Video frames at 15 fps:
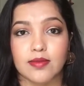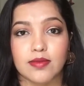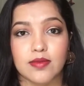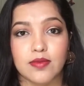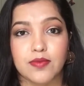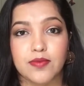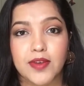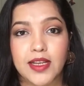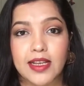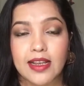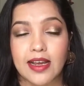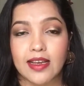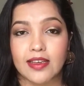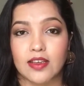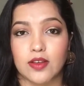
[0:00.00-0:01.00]
feel
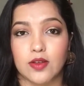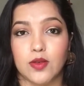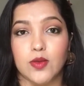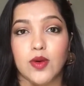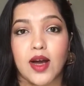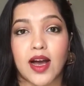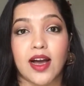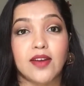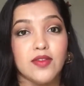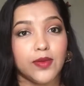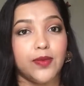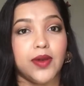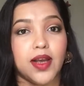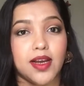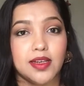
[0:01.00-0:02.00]
like you have
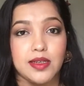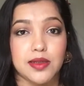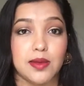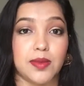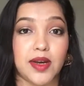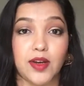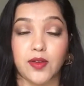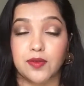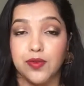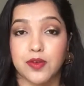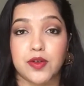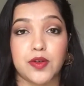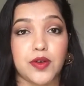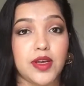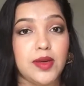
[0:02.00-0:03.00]
applied some kind
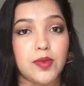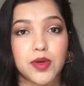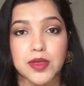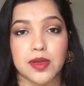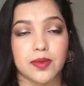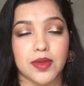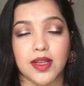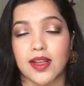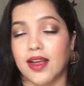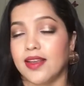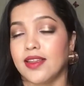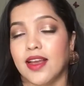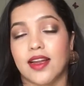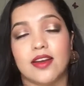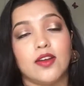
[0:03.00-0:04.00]
of cream or something
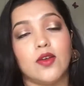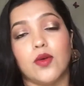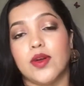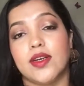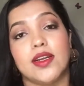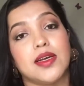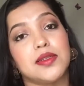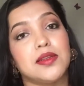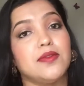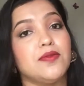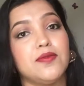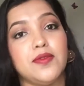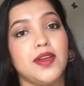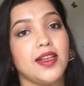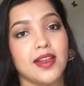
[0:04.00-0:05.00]
like that. No, it
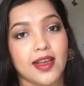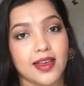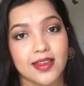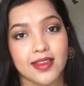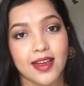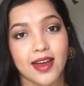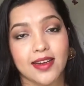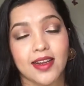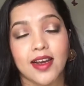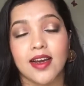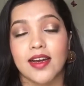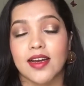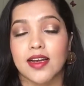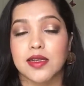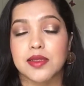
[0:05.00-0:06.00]
doesn't feel like that.
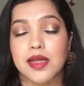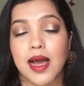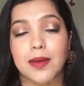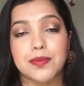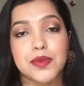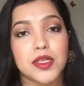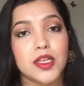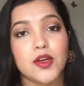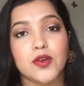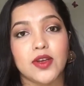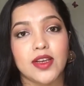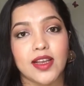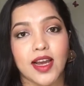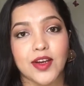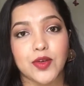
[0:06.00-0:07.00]
It's
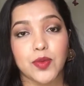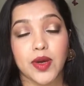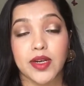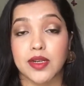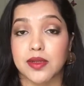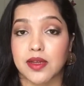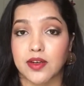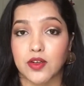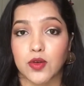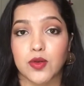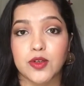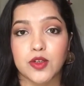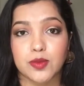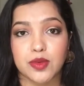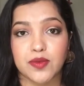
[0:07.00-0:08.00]
absolutely lightweight, as I
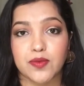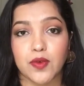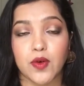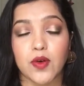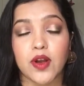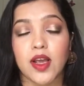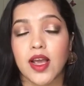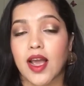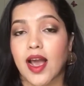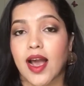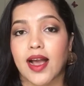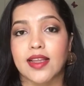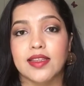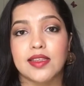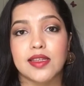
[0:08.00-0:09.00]
told you before,
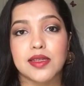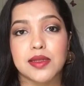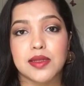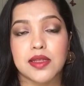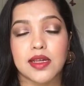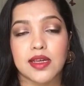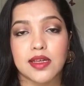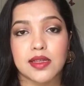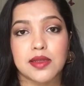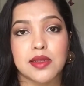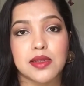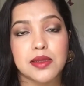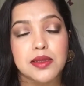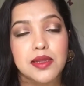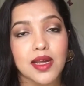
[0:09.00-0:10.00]
and this
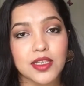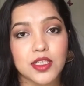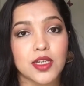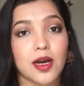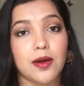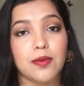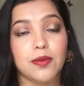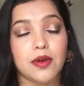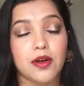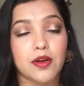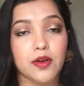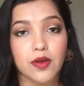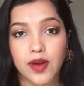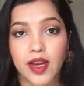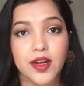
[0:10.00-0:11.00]
is such a
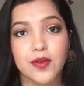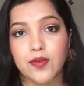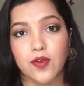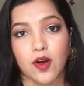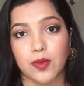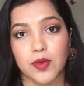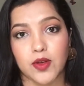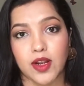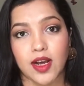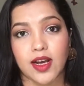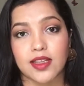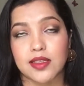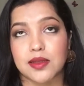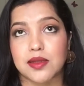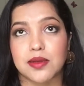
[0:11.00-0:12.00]
great
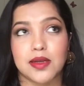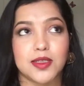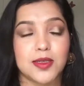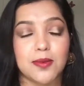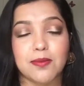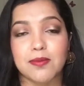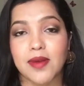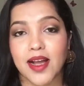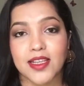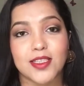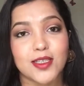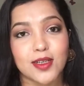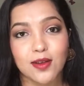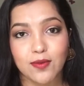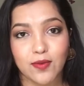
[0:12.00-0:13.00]
formula. This is such a
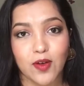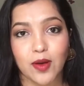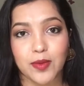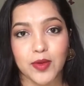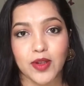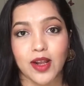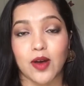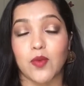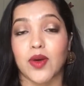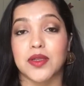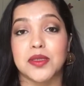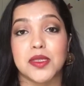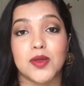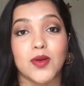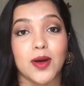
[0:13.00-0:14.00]
magical formula.
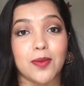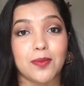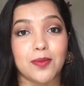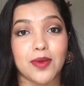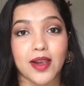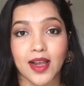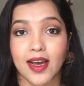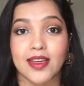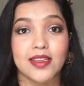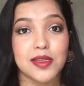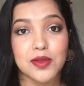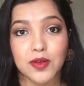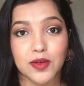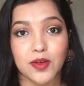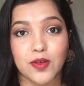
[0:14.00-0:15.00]
Once you apply
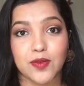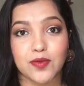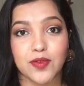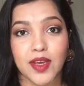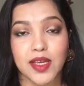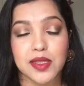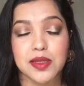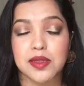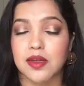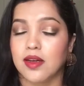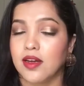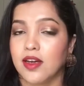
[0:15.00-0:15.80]
this on your face,